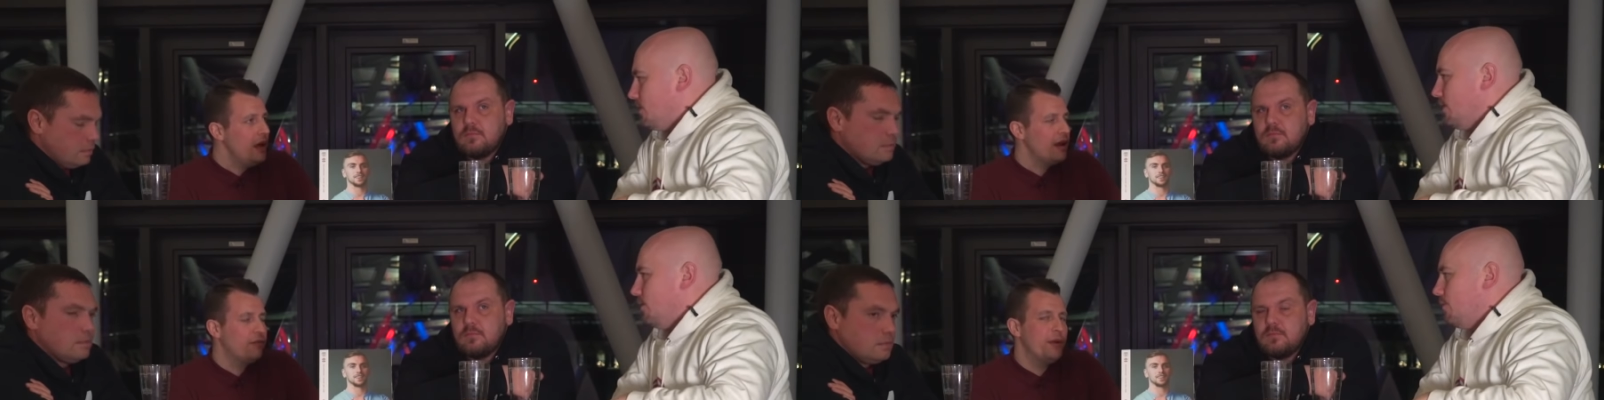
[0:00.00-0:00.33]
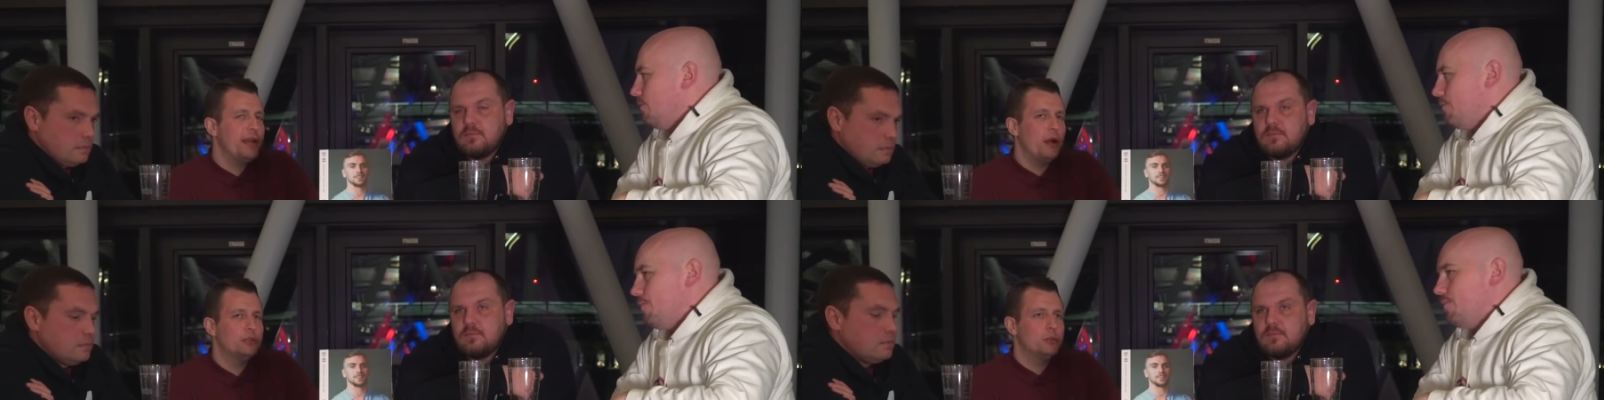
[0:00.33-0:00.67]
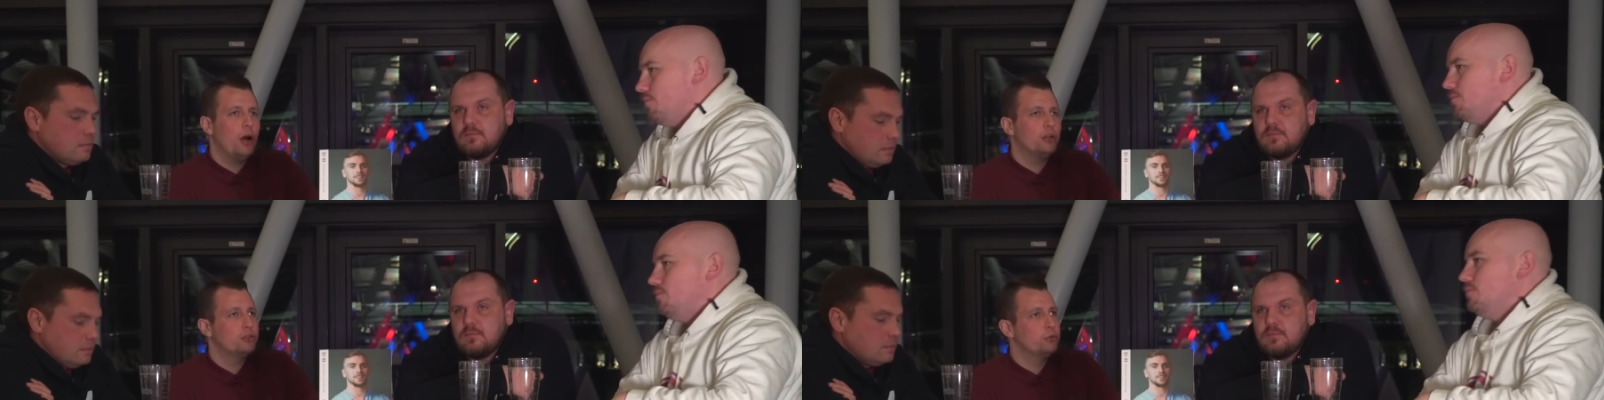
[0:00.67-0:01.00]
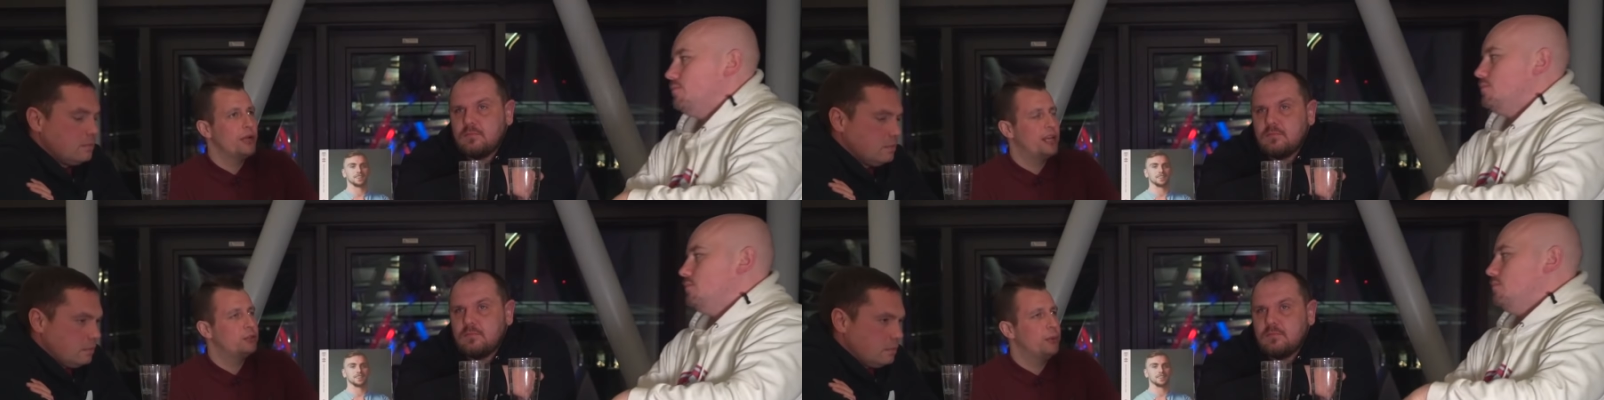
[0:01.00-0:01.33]
Speaker 1: Yeah, if we go to
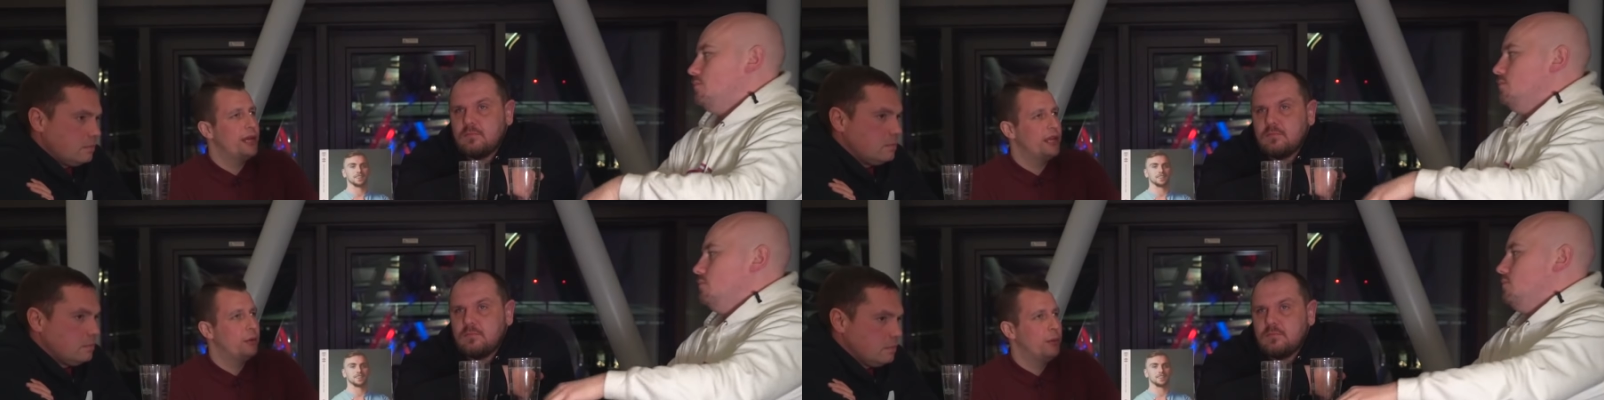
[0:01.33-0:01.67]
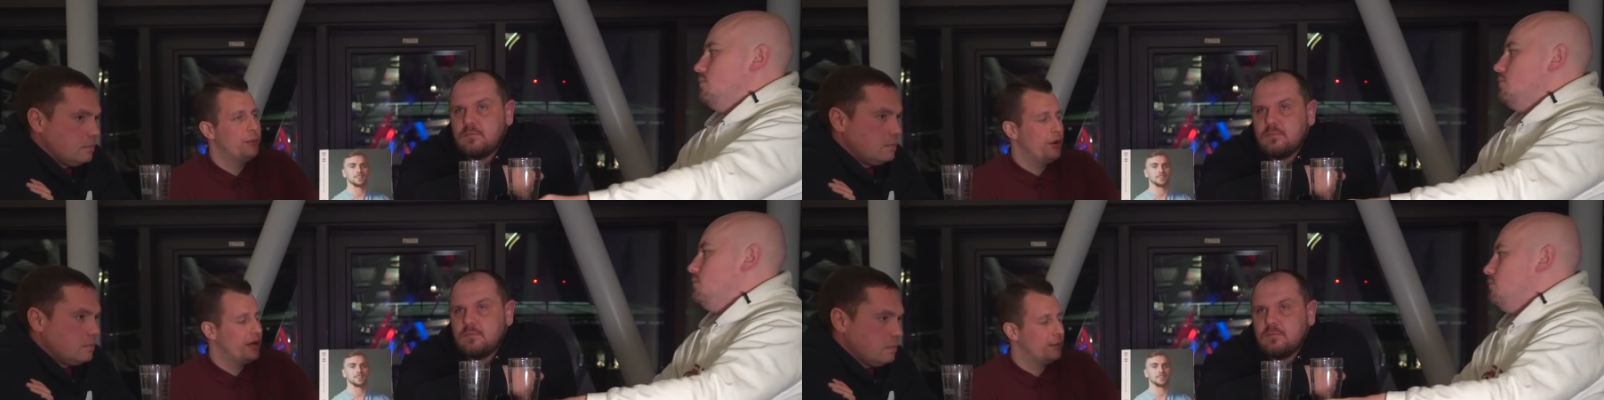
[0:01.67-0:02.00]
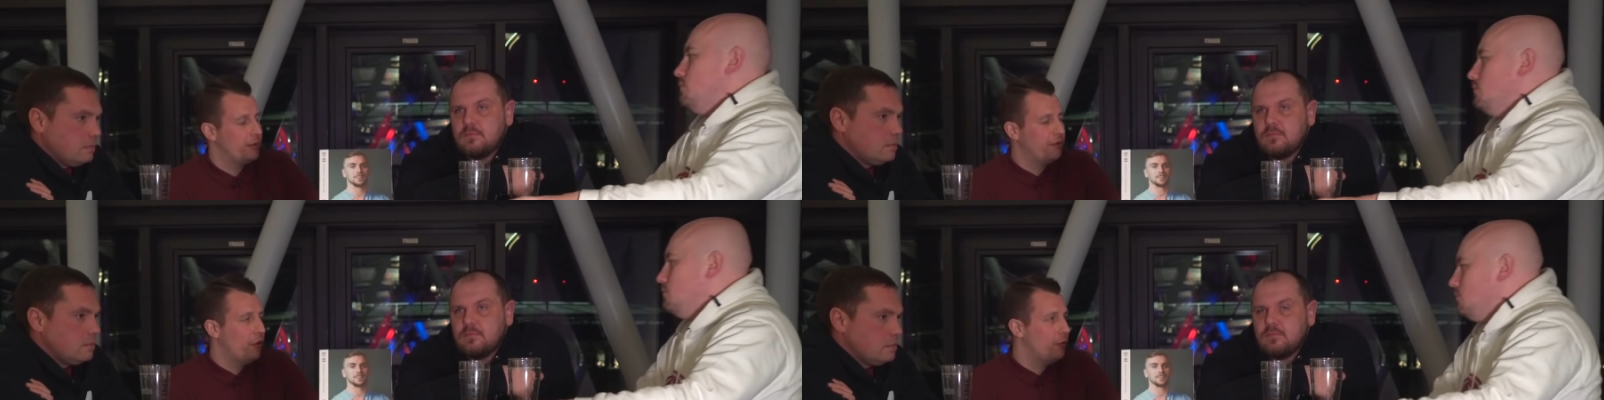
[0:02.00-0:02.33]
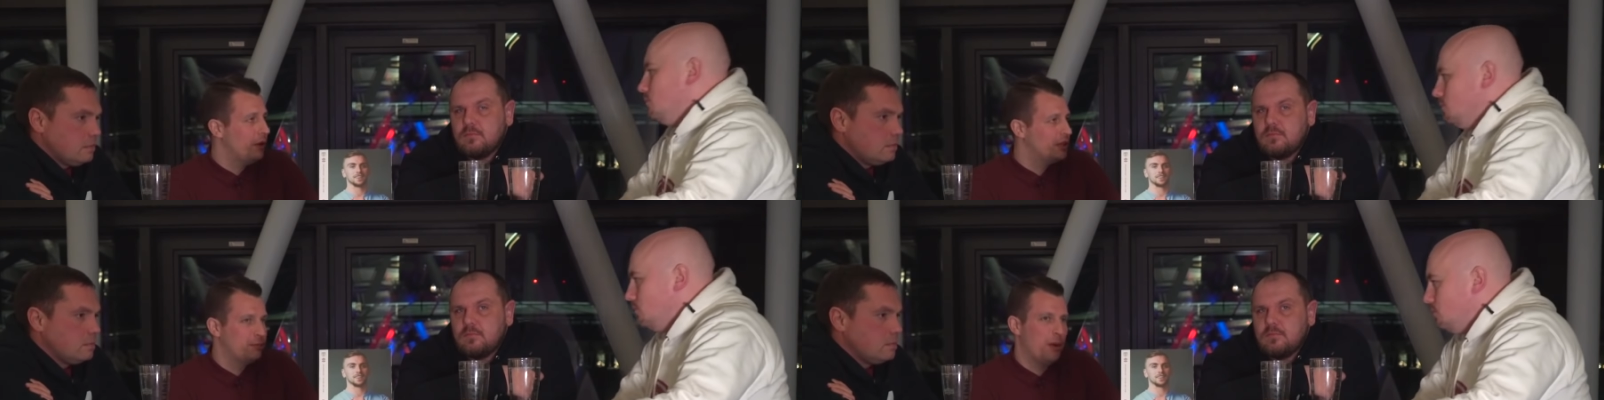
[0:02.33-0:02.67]
Arsenal next week and we put in a
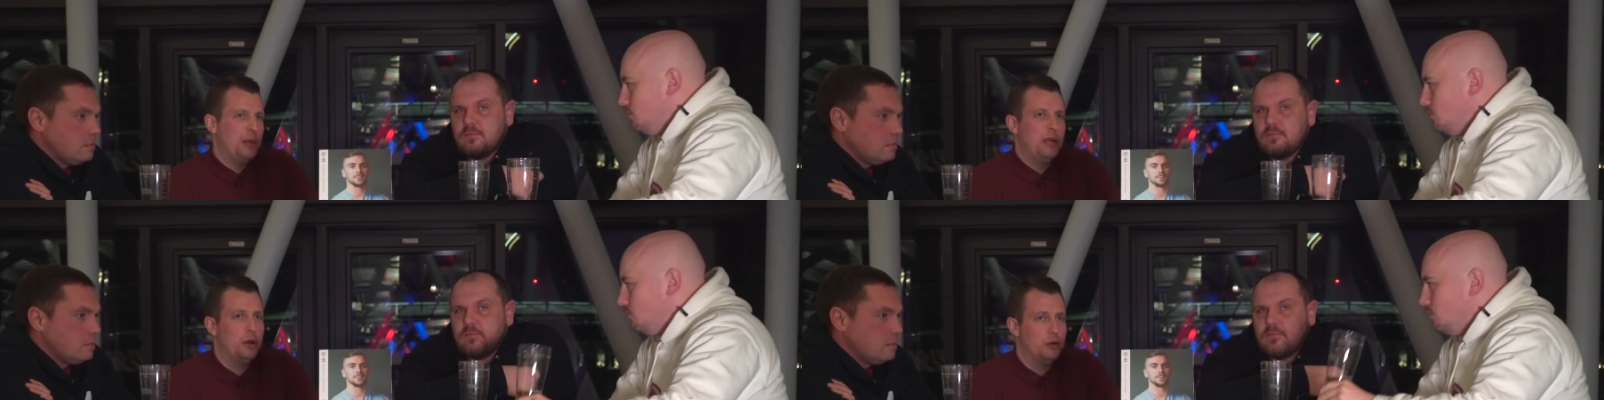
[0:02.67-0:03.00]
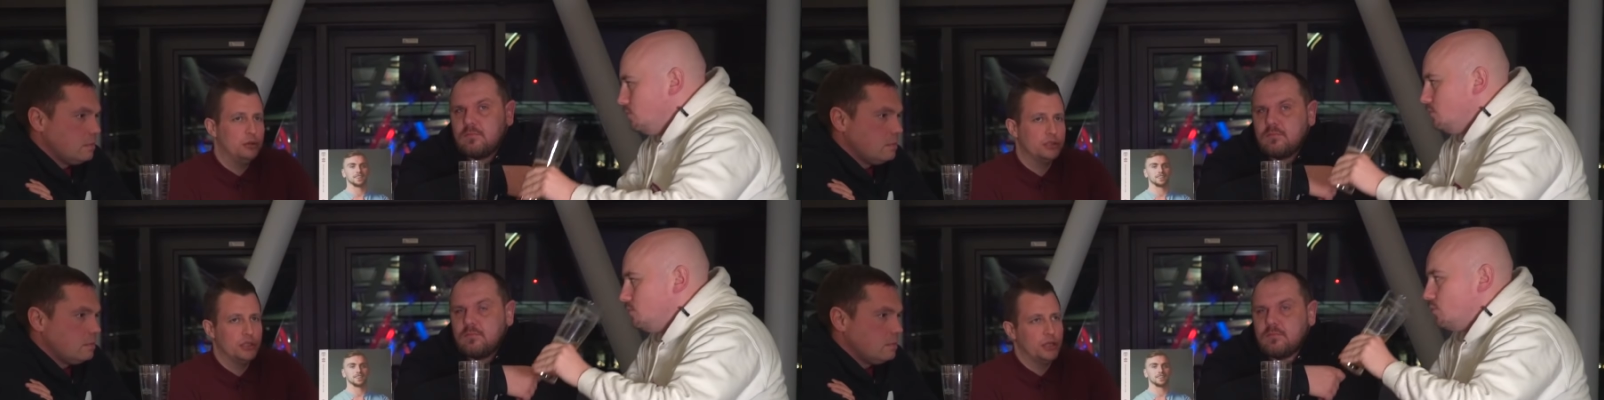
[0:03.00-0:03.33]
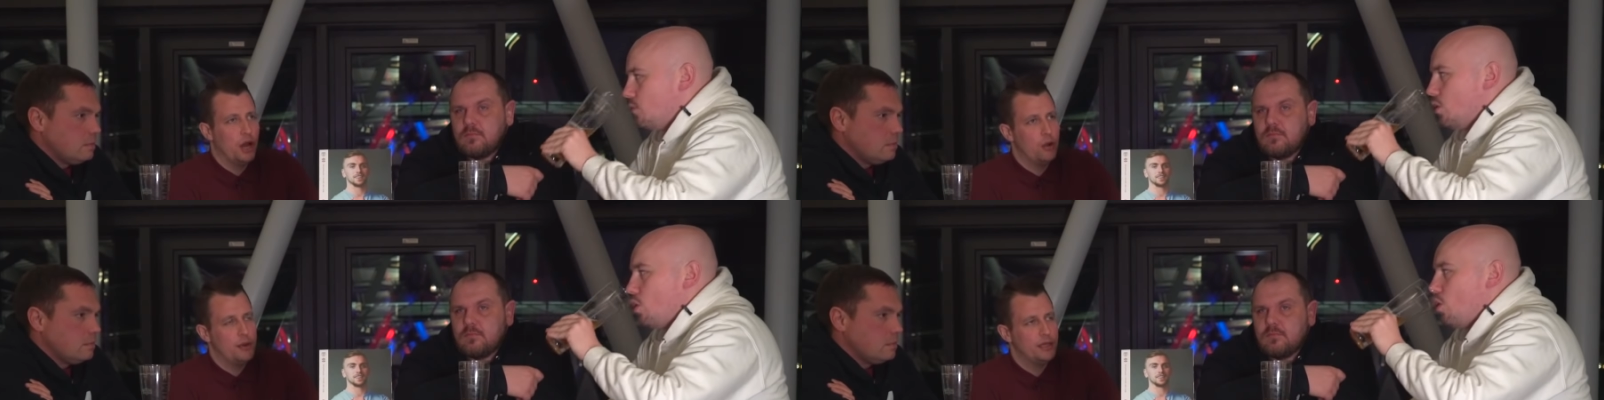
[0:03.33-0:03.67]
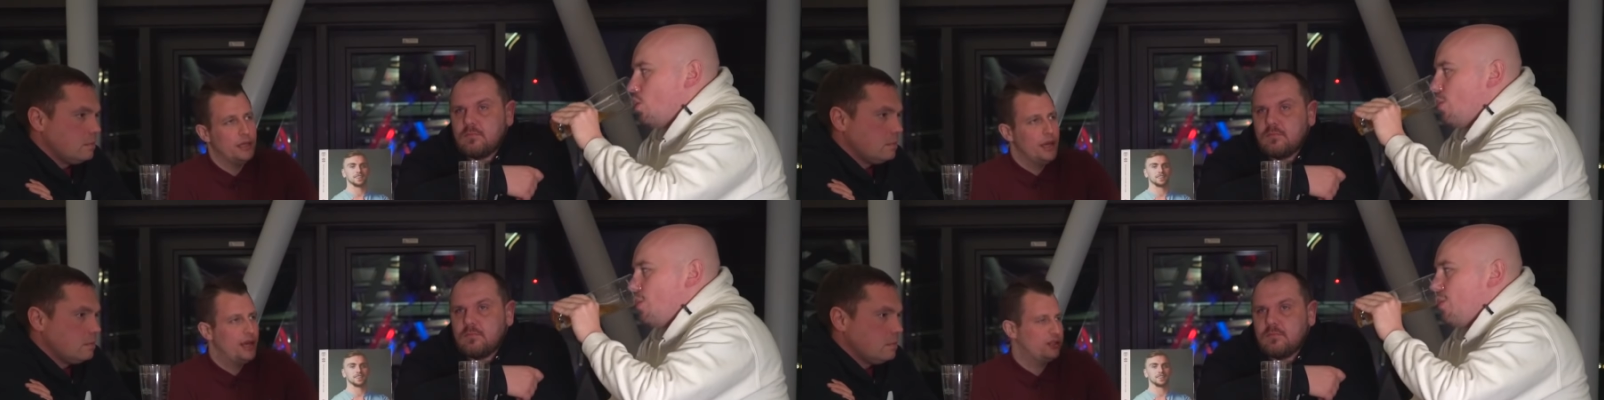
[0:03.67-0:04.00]
performance but we lose, you know,
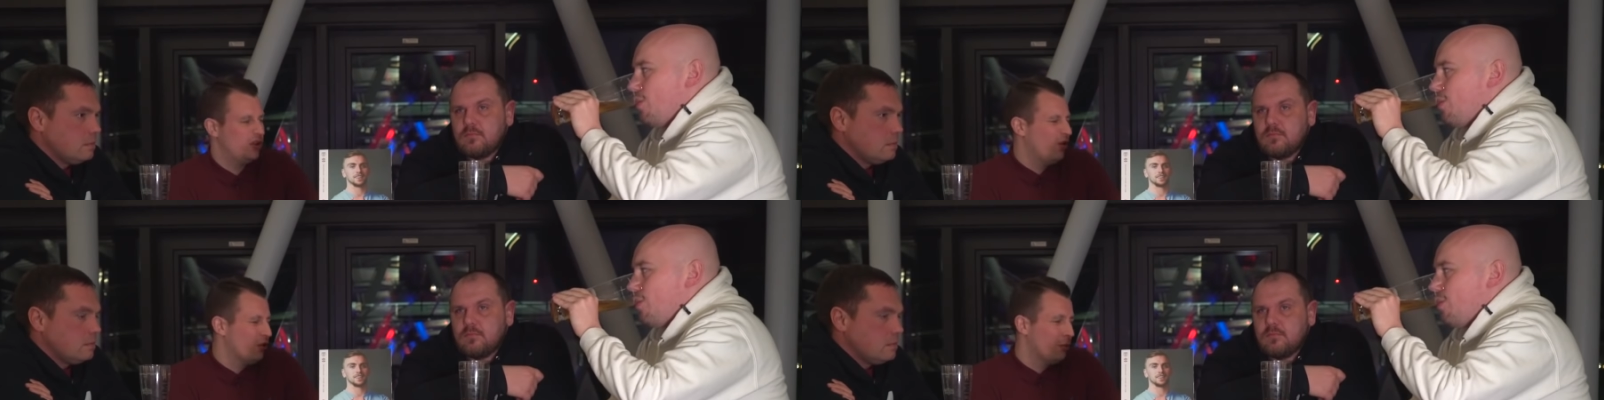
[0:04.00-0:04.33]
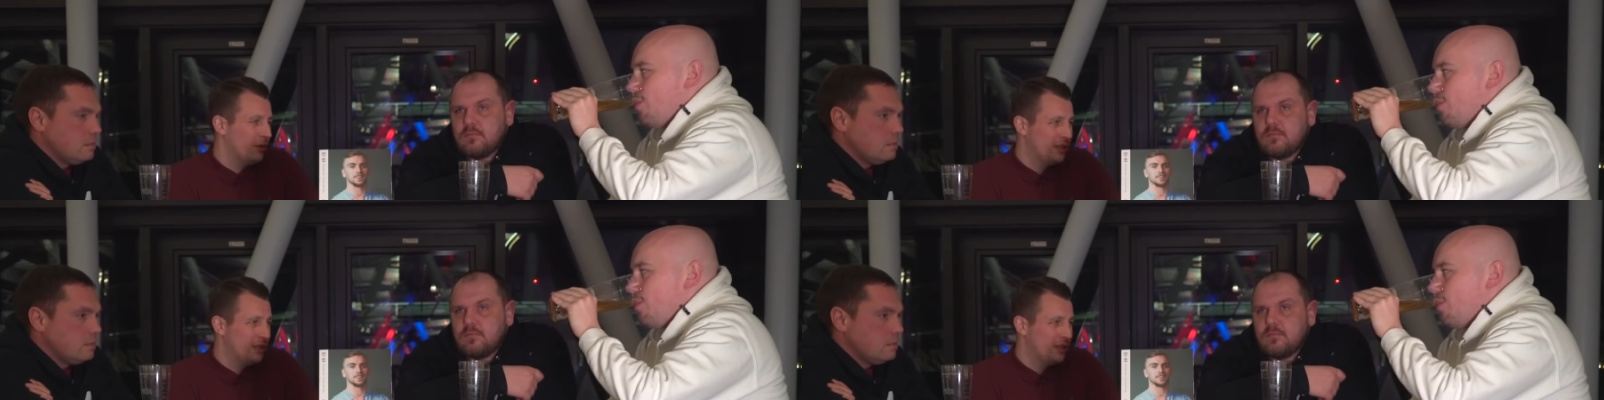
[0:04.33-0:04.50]
it's horrible.